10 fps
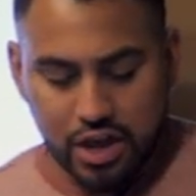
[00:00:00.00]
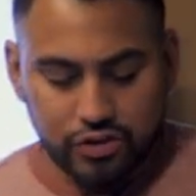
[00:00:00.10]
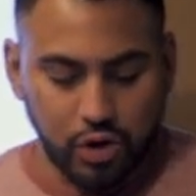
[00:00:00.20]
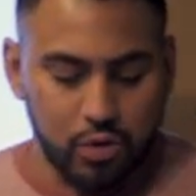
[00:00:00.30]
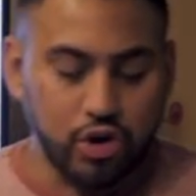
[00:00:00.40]

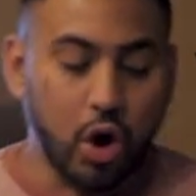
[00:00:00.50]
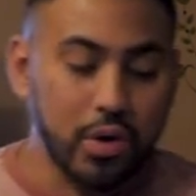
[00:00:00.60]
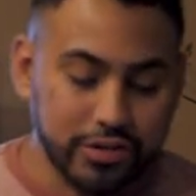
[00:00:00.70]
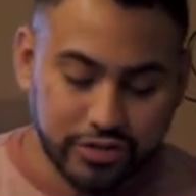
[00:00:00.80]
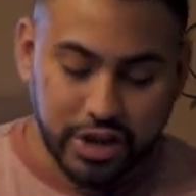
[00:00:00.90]
So
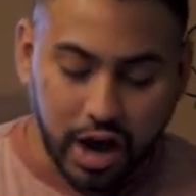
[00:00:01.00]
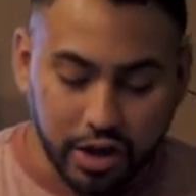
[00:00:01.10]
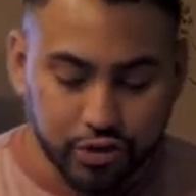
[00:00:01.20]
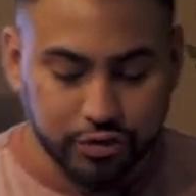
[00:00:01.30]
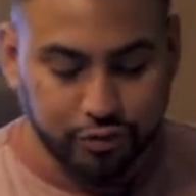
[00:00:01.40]
notice the
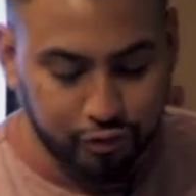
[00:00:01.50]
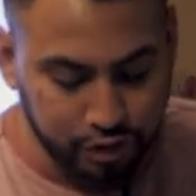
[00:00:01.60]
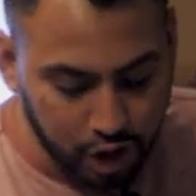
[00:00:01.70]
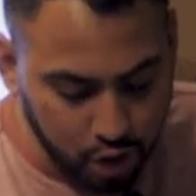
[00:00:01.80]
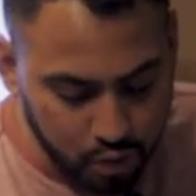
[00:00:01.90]
author's
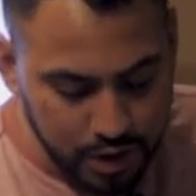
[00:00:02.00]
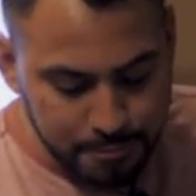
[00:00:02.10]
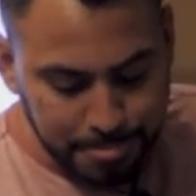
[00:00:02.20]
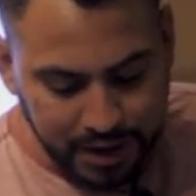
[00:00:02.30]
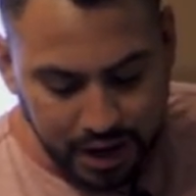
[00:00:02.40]
flow
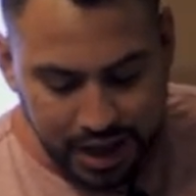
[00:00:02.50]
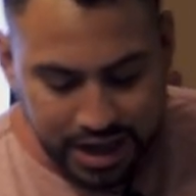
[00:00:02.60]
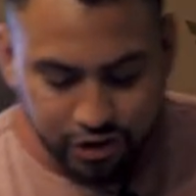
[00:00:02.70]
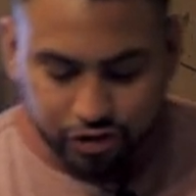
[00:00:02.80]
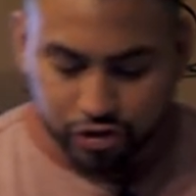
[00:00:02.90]

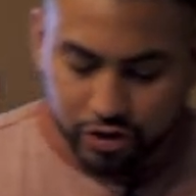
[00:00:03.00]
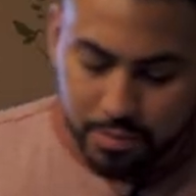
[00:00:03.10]
and ensure